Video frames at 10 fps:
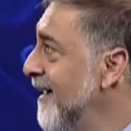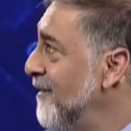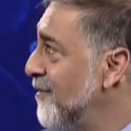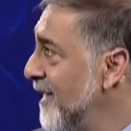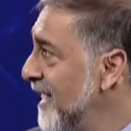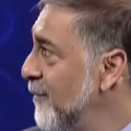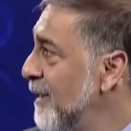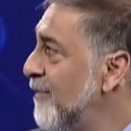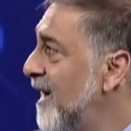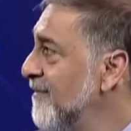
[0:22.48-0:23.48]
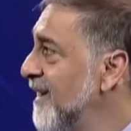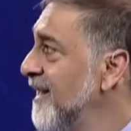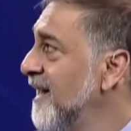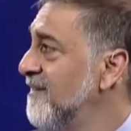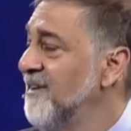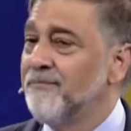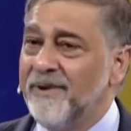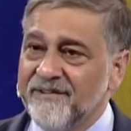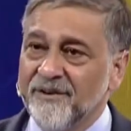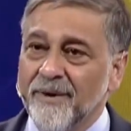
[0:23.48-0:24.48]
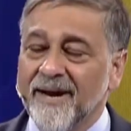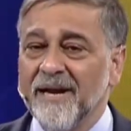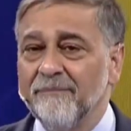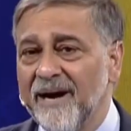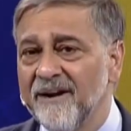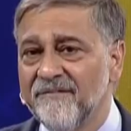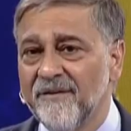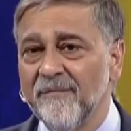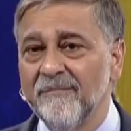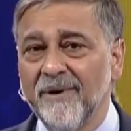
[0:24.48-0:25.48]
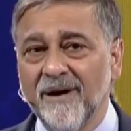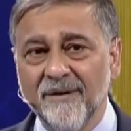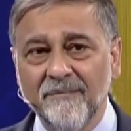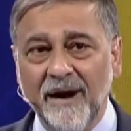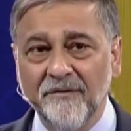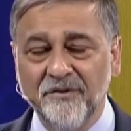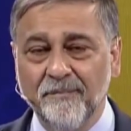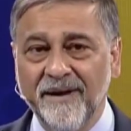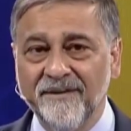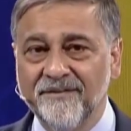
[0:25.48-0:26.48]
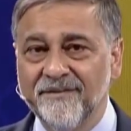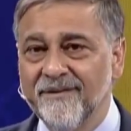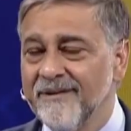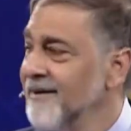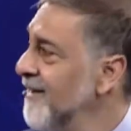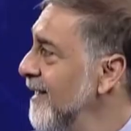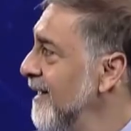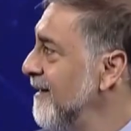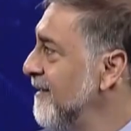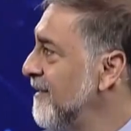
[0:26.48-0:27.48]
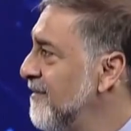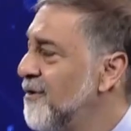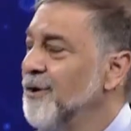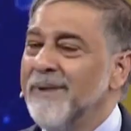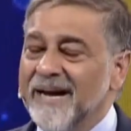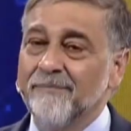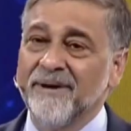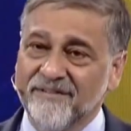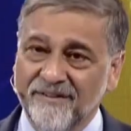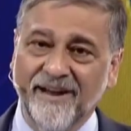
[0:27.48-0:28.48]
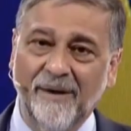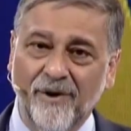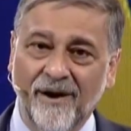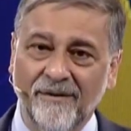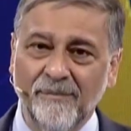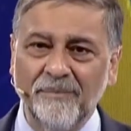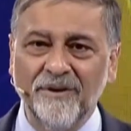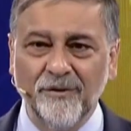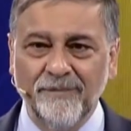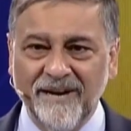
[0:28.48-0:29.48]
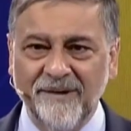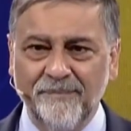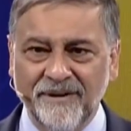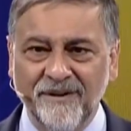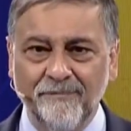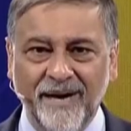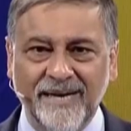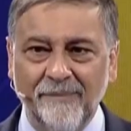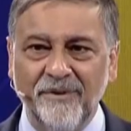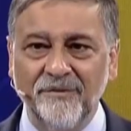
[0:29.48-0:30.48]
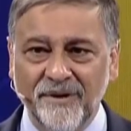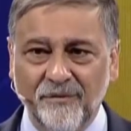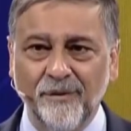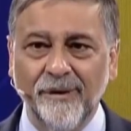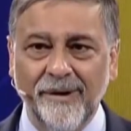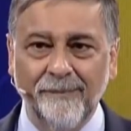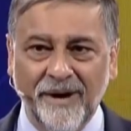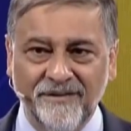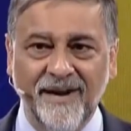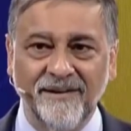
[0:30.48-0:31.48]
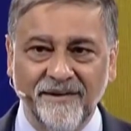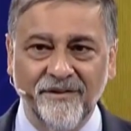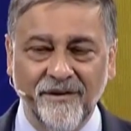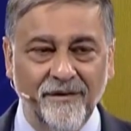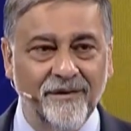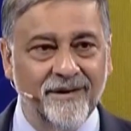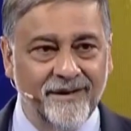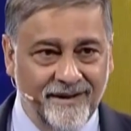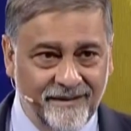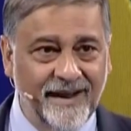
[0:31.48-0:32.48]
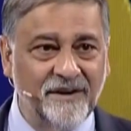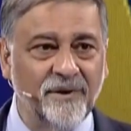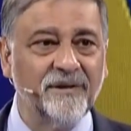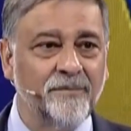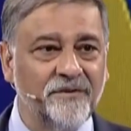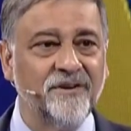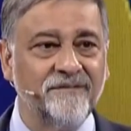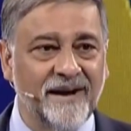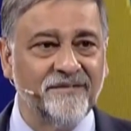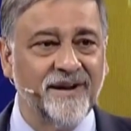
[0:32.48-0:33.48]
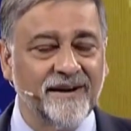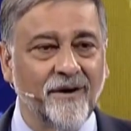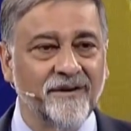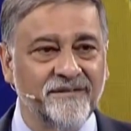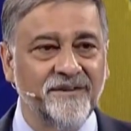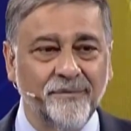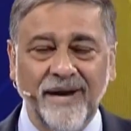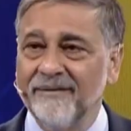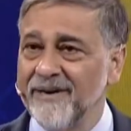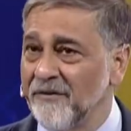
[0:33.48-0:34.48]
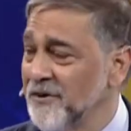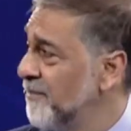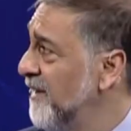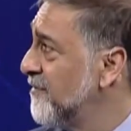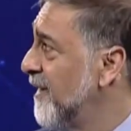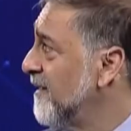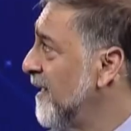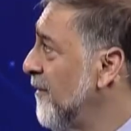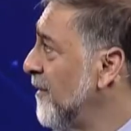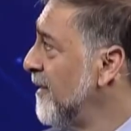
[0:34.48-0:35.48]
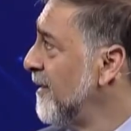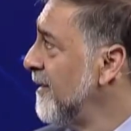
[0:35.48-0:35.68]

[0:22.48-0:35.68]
And today we're marveling at these pictures we're getting back from outer space. This 2-megapixel camera. Remember the 2-megapixel cameras we threw away about 10 years ago? That's one of the most advanced technologies we have in outer space right now.